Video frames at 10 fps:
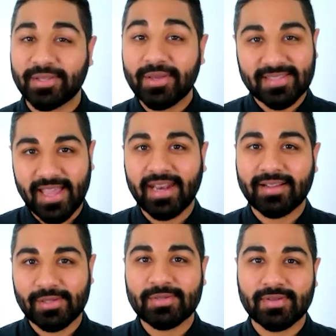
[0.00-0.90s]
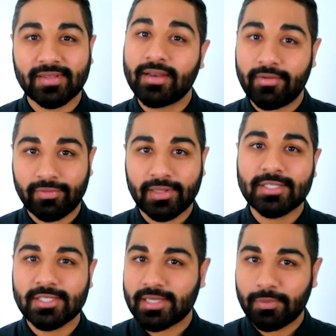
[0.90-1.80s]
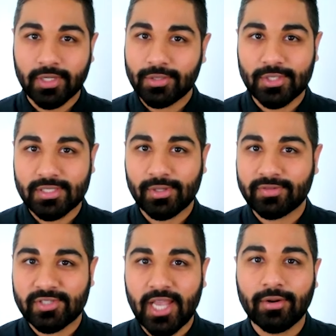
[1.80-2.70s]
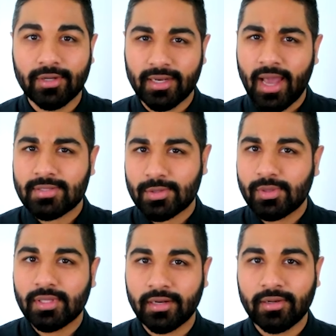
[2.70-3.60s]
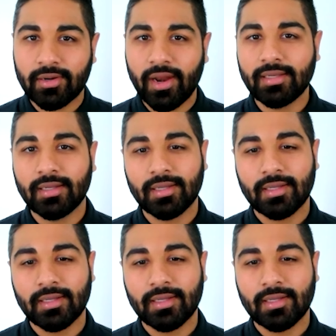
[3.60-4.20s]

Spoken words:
so you guys had a close enough relationship where you just sort of shadowed in high school and undergrad?